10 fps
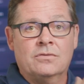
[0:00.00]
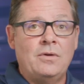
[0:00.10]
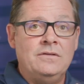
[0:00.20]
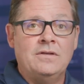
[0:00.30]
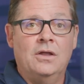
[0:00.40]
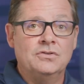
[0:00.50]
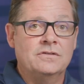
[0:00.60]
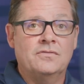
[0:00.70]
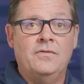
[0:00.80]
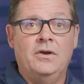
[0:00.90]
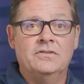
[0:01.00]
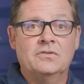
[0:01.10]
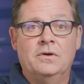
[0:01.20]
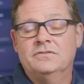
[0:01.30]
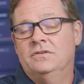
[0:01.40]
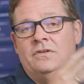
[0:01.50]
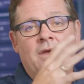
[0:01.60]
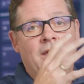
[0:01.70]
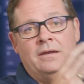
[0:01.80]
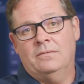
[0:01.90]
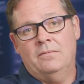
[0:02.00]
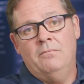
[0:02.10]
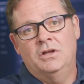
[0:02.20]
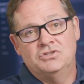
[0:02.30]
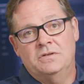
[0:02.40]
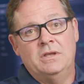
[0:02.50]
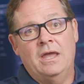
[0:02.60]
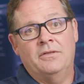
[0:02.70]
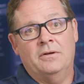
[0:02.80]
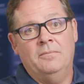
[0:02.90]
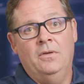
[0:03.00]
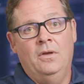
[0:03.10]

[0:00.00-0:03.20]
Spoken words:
threat intelligence from various sources and munge them together.